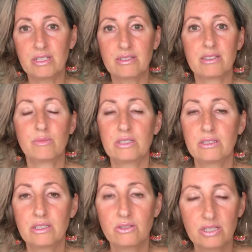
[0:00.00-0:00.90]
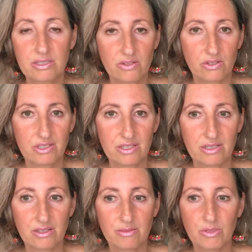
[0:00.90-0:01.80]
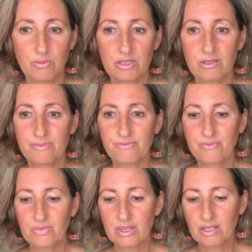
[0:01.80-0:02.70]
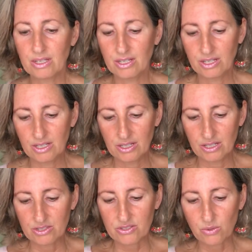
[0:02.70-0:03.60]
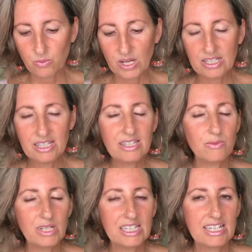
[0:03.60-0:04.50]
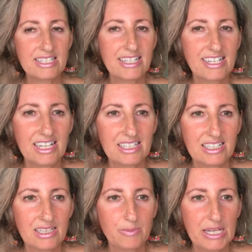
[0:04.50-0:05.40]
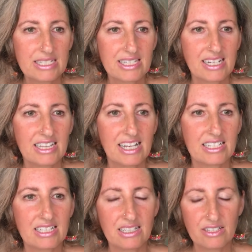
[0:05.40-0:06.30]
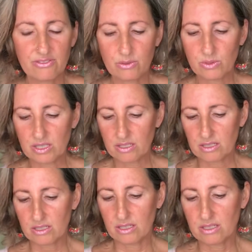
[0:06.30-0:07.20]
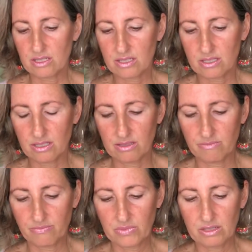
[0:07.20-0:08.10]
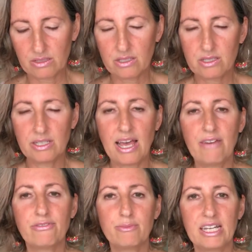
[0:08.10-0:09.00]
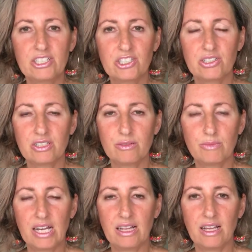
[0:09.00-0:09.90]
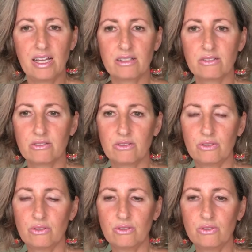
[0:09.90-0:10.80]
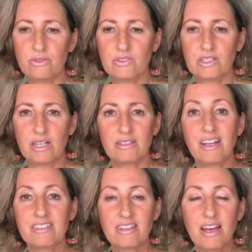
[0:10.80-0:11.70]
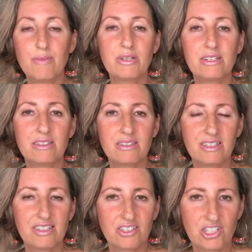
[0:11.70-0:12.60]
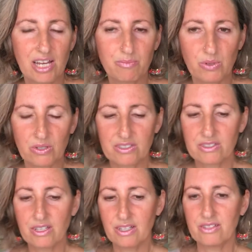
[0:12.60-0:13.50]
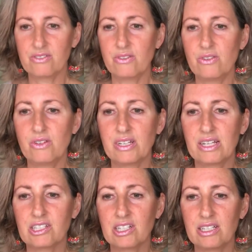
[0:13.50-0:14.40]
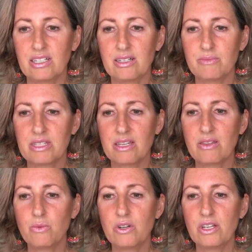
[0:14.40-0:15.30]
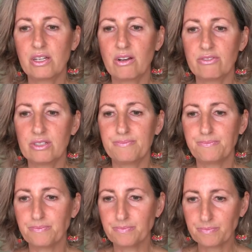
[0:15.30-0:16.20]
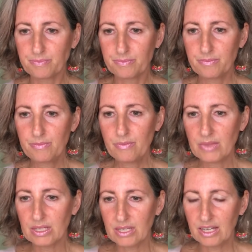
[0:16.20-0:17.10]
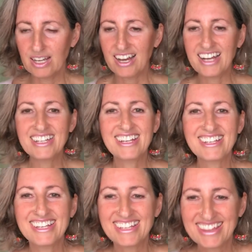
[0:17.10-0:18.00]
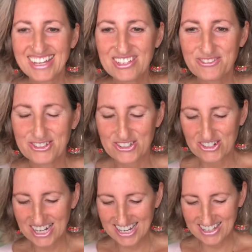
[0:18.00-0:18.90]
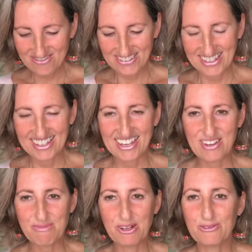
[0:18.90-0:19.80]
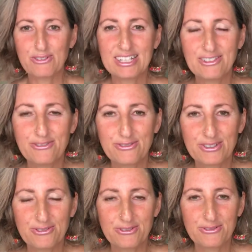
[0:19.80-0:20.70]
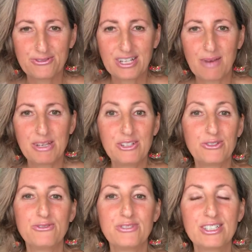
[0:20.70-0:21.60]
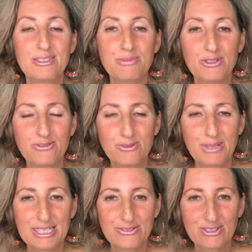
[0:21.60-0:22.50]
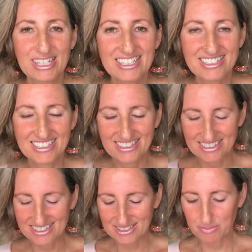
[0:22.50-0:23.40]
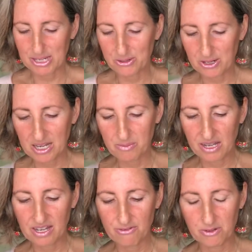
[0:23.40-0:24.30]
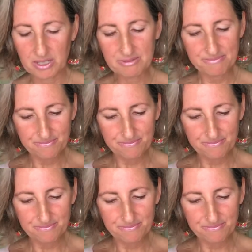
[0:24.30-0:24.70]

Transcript: instability or uncertainty at the moment. So one last thing, a little piece that I'd like to leave you with. It's just an affirmation that you might like to use, and I'll type it in the chat box so that you can actually see the wording of it. Hi Nikki, thank you for joining. Hopefully if you've come in, you'll feel the beautiful, peaceful energy that has been created by everyone.